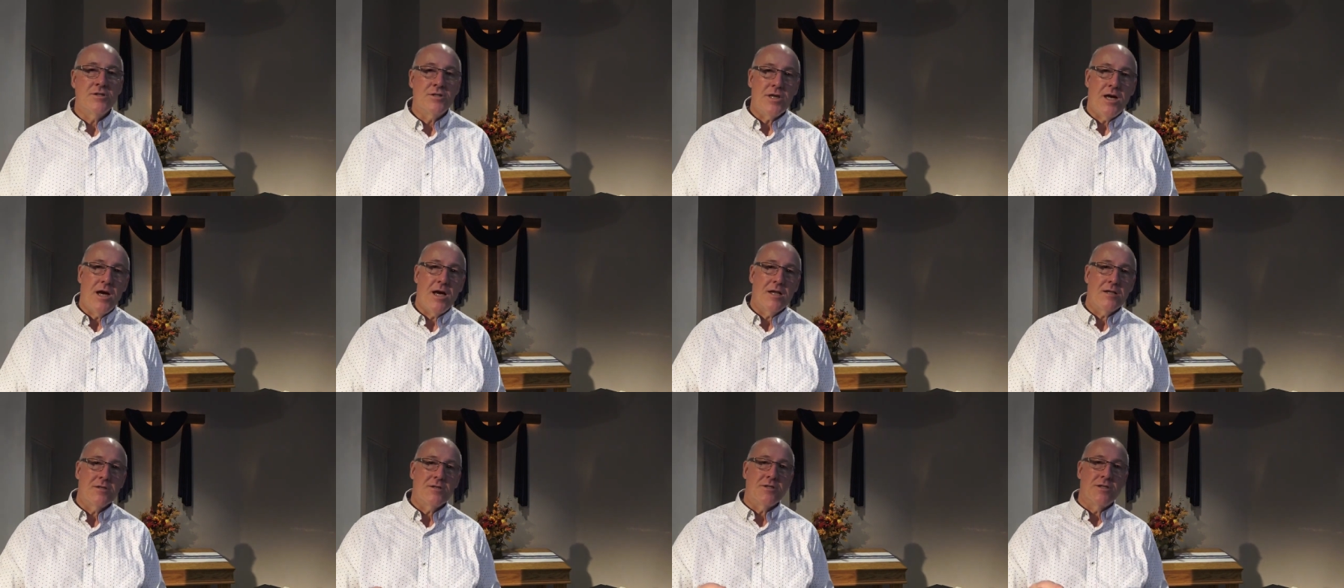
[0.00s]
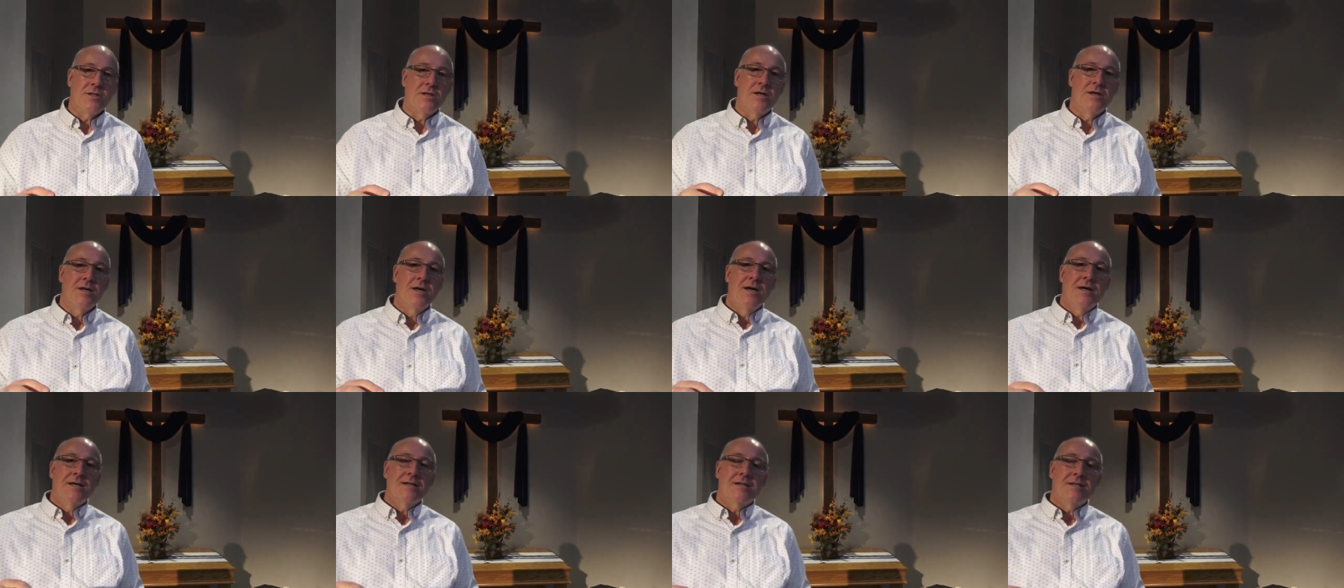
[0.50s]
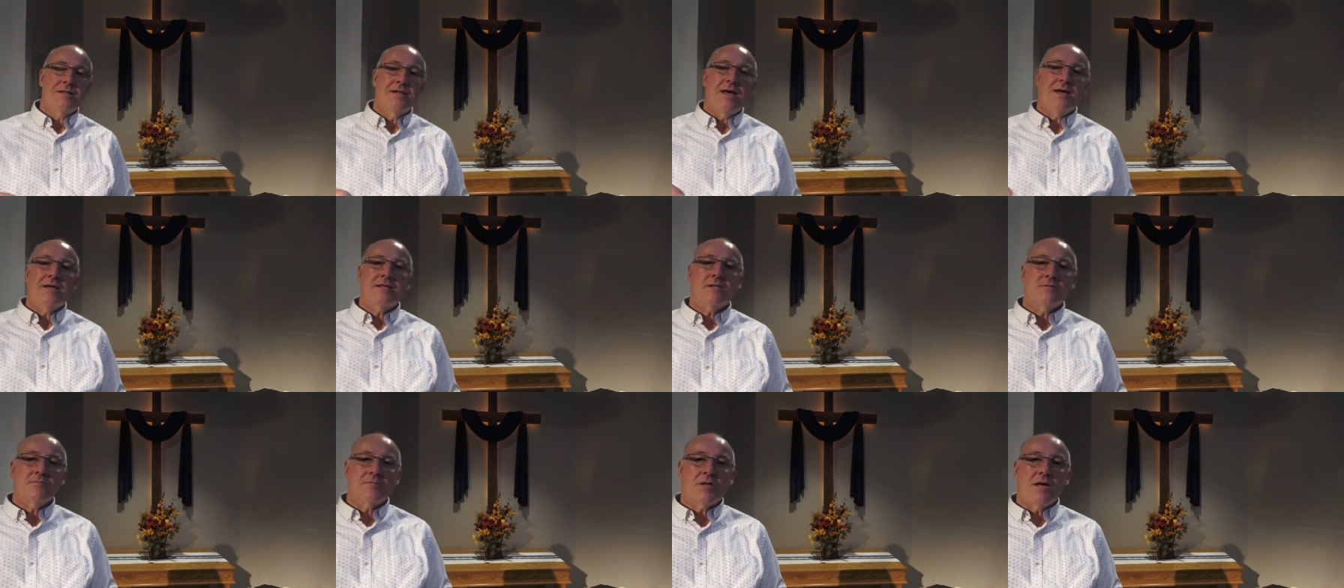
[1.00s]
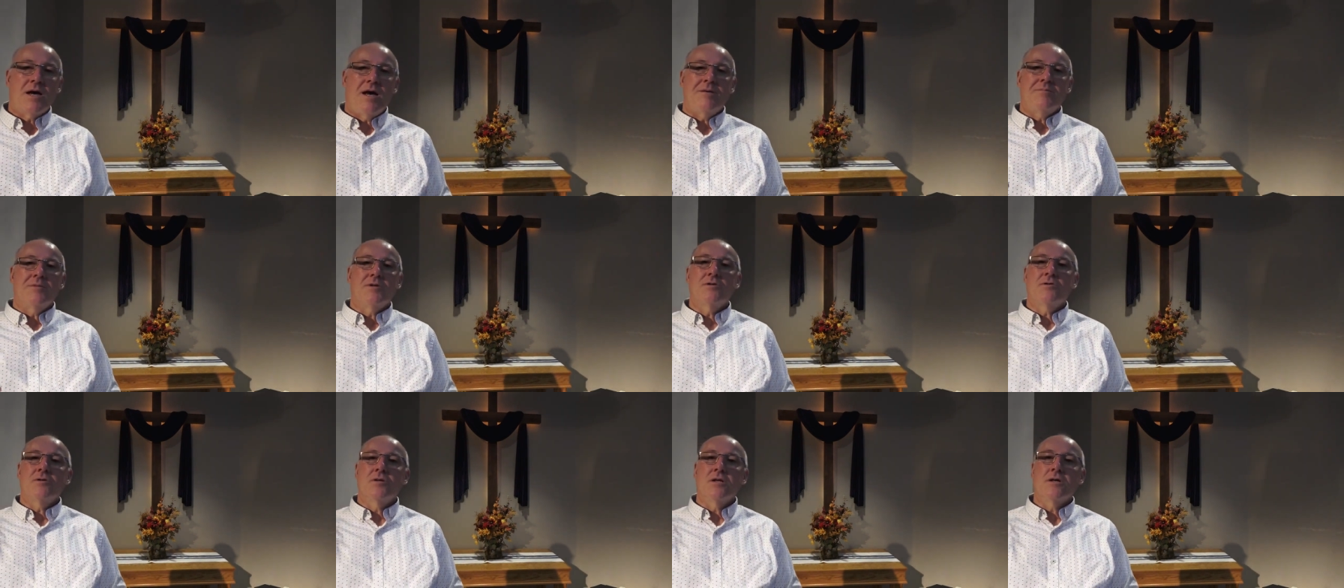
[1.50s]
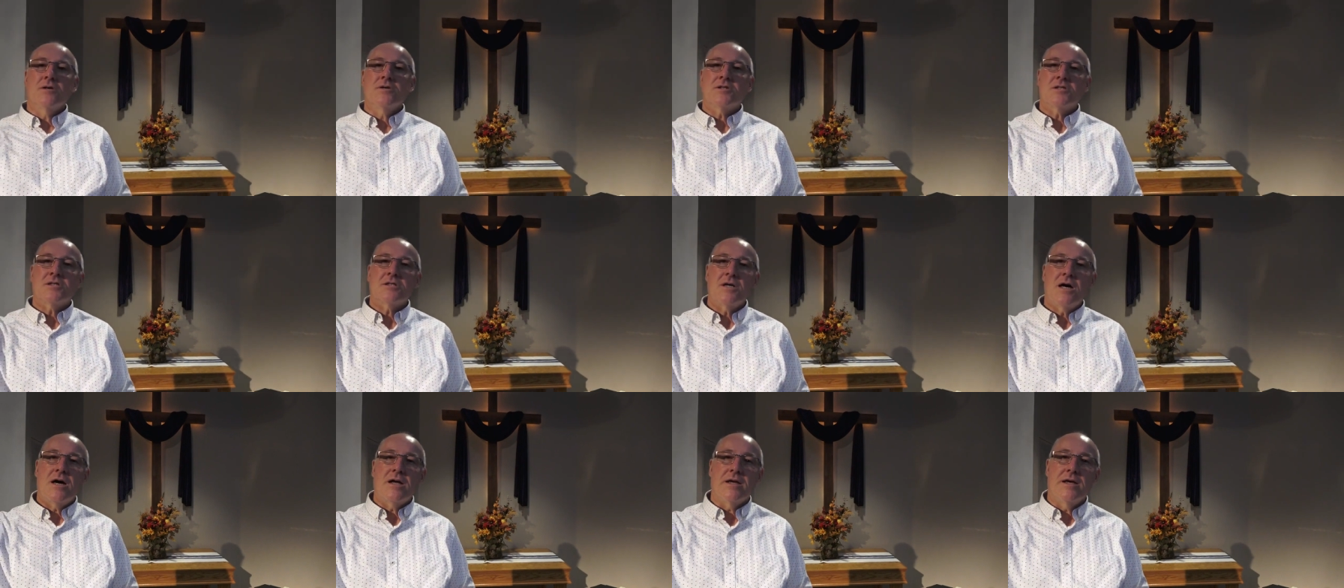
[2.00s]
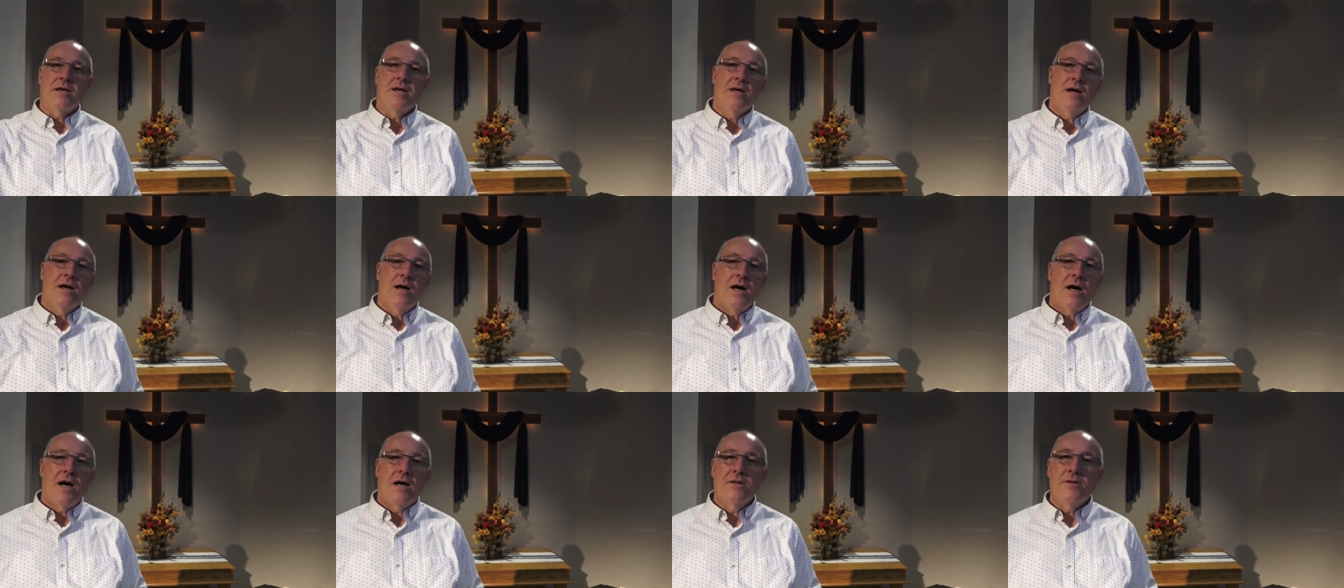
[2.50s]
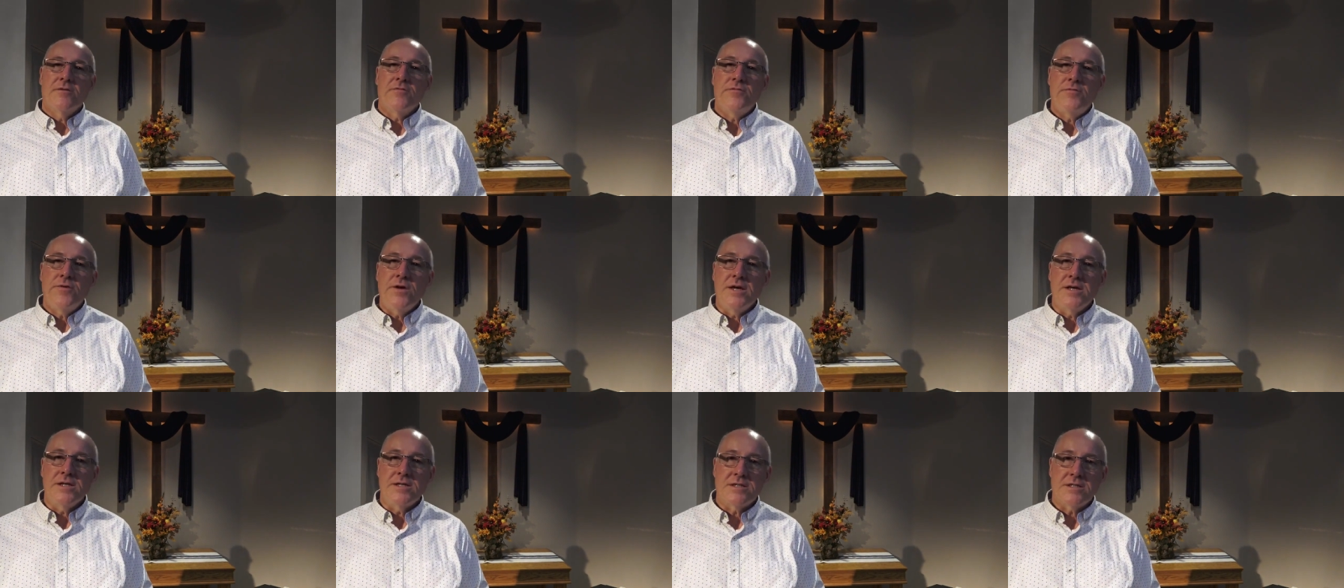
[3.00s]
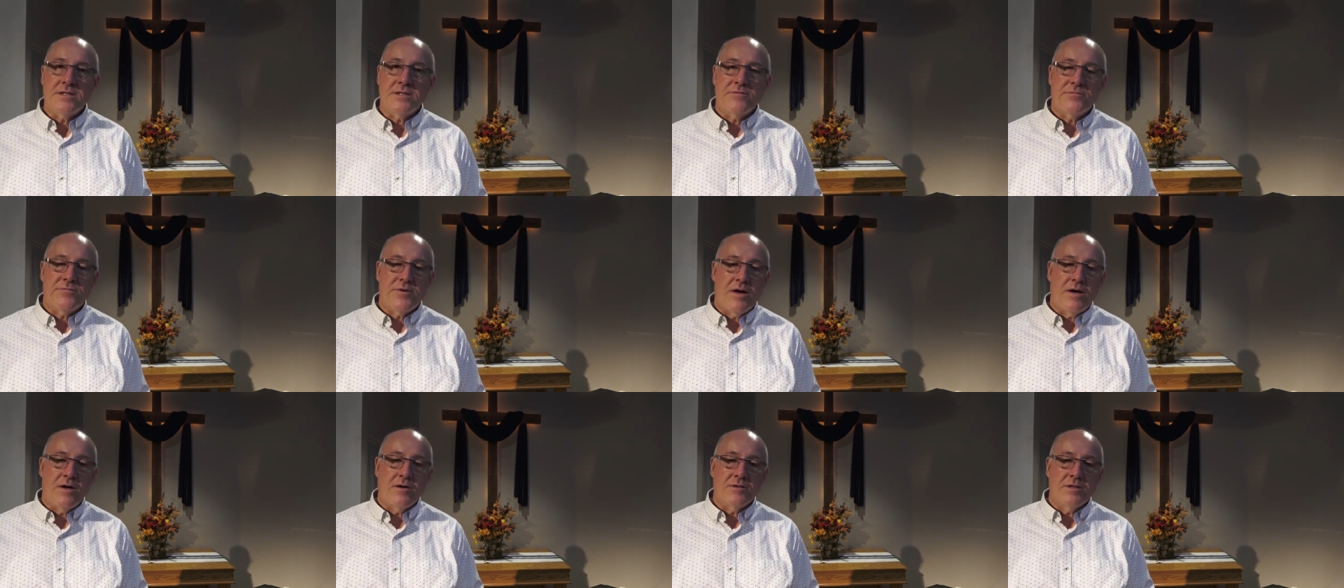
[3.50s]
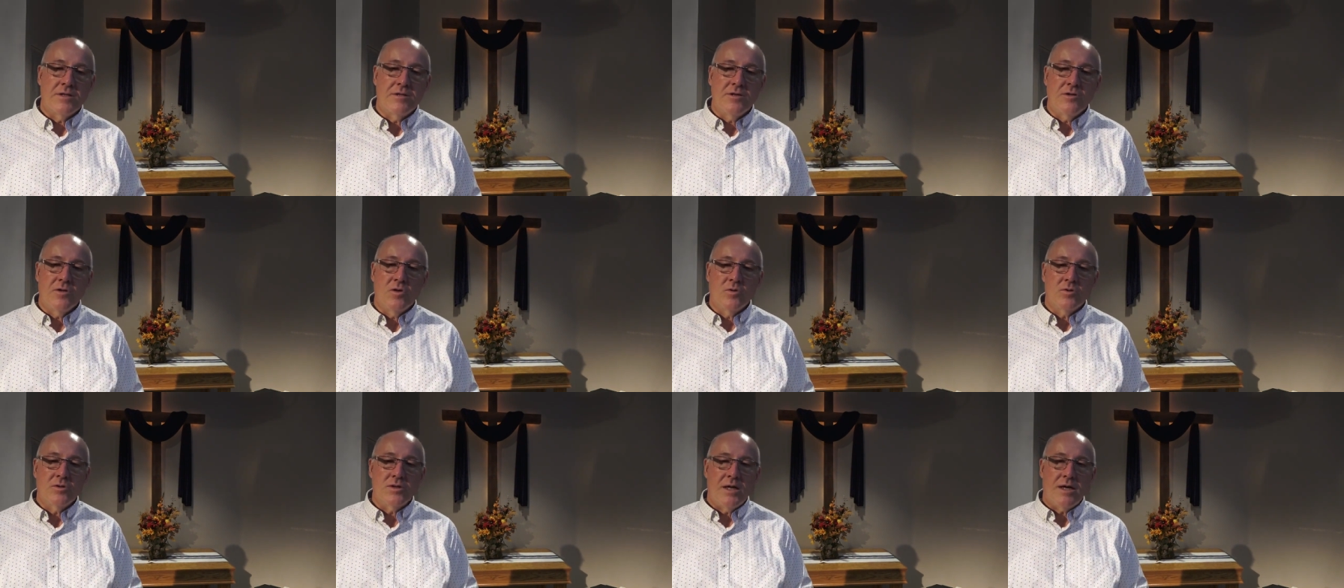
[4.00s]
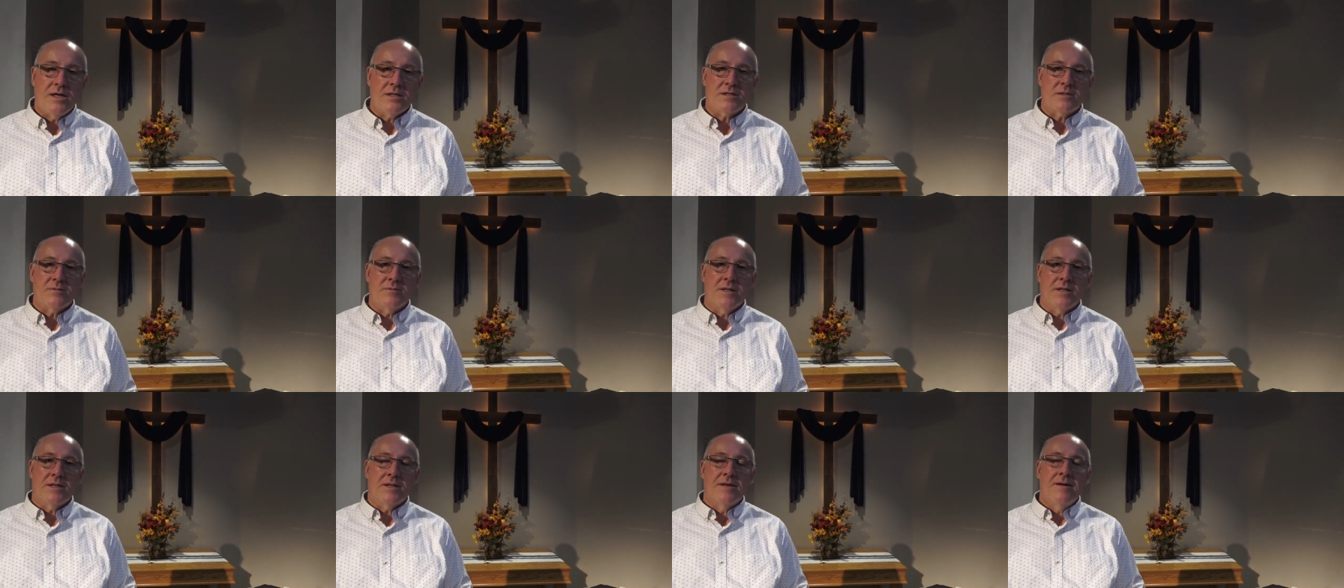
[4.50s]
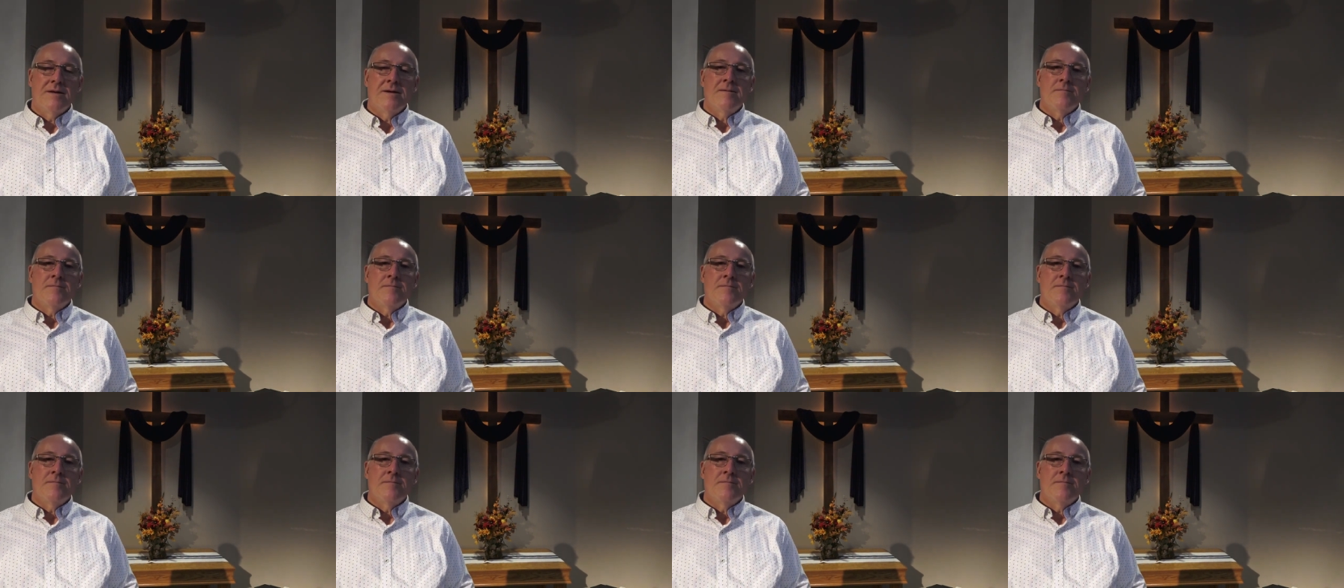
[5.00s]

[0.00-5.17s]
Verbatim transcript: challenge you to, to take some time and do a little study on the feasts found in the Old Testament